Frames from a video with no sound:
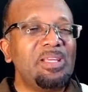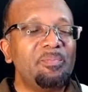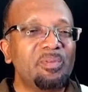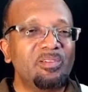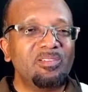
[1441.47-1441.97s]

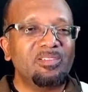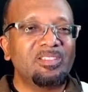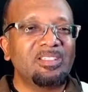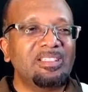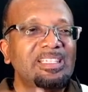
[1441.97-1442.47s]
people
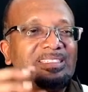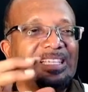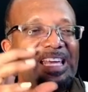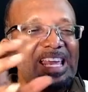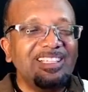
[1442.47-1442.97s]
these
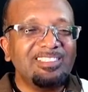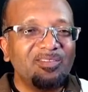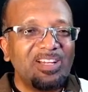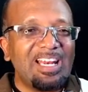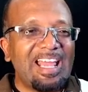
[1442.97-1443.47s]
kings
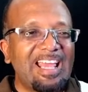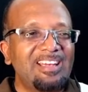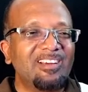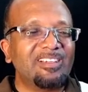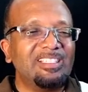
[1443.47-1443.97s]
of the
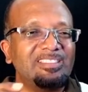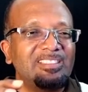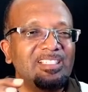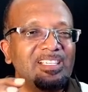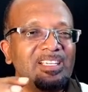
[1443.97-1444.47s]
land or uh,
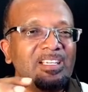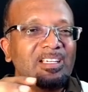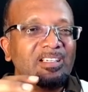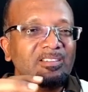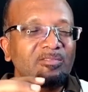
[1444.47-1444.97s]
these
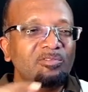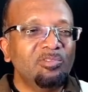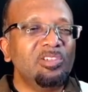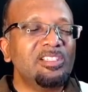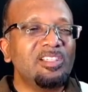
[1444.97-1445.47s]

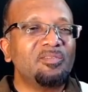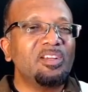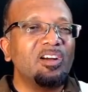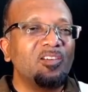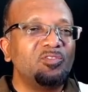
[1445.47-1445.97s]
rulers
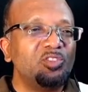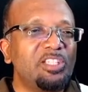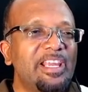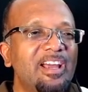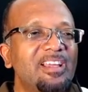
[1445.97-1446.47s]
of the of
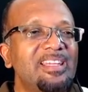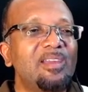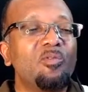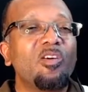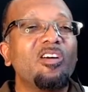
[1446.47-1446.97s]
Judea,
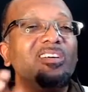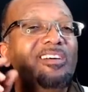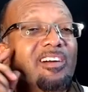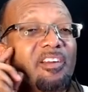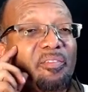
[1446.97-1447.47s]
they were
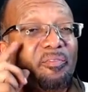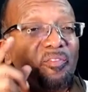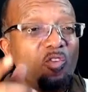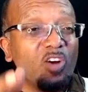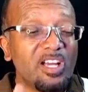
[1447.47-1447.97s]
earth
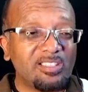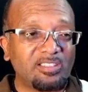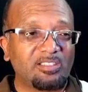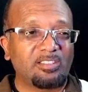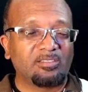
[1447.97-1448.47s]

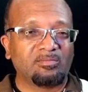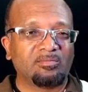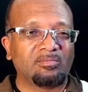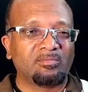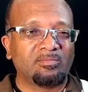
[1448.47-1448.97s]
focused.
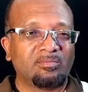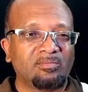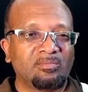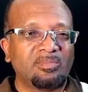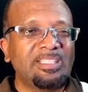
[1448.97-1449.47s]

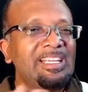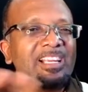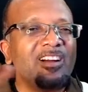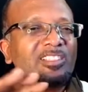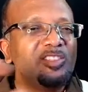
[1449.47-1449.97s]
They
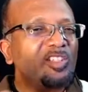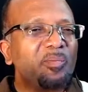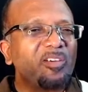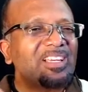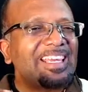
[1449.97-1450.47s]
didn't
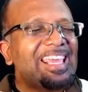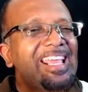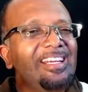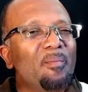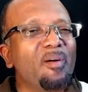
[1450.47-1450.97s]
concern about
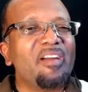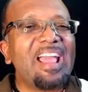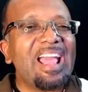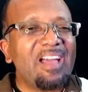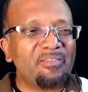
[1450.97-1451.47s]
kingdom of
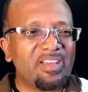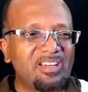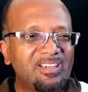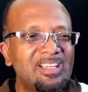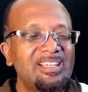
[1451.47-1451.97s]

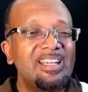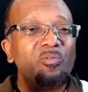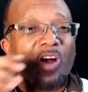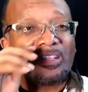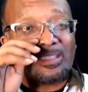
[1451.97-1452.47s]
heaven.
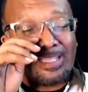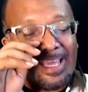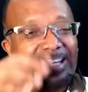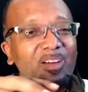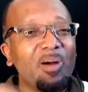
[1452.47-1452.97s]
They wanted
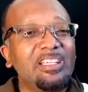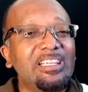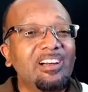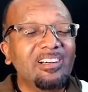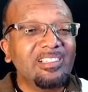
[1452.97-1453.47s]
kingdom on
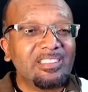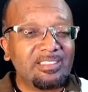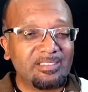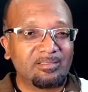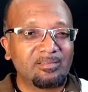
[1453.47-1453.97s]
the
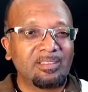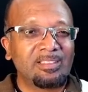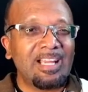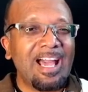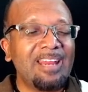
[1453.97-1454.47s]
earth
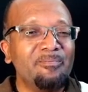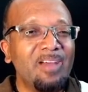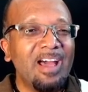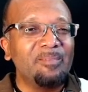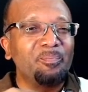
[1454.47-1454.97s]

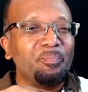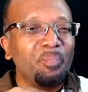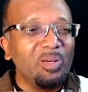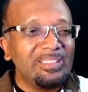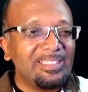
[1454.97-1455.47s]
and and
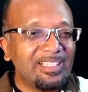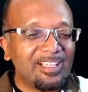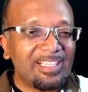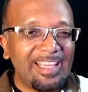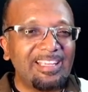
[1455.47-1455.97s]

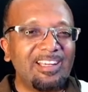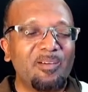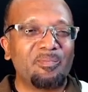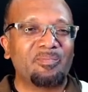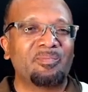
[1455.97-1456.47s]
political
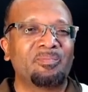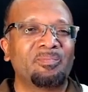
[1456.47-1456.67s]
kingdom.